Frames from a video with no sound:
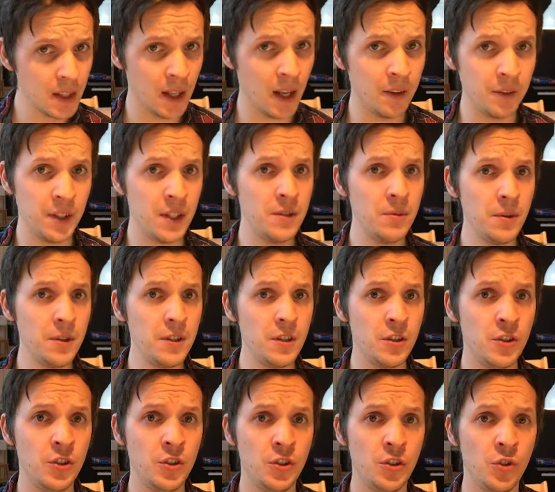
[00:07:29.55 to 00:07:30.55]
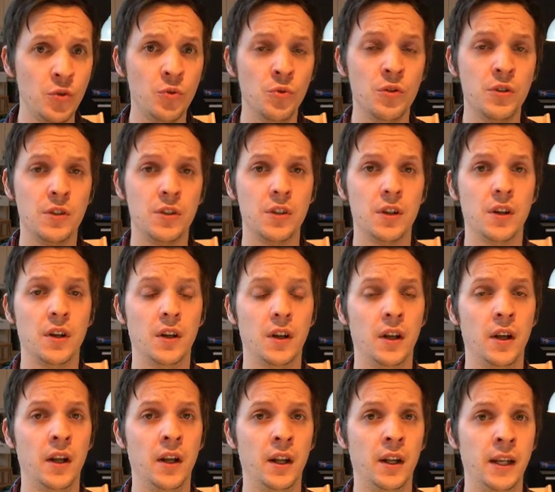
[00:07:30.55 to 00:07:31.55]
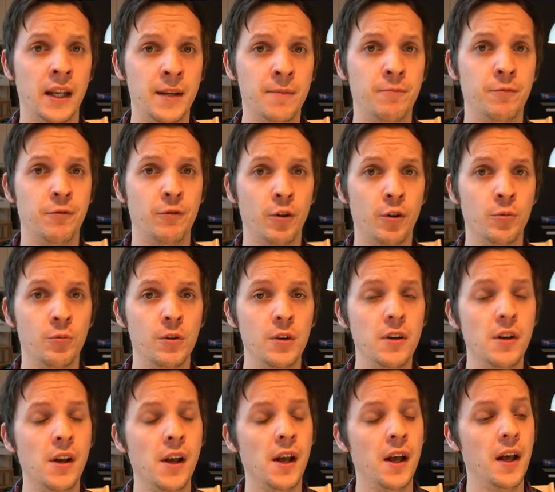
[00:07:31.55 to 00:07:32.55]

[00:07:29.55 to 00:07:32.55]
Now this was a huge leap forward,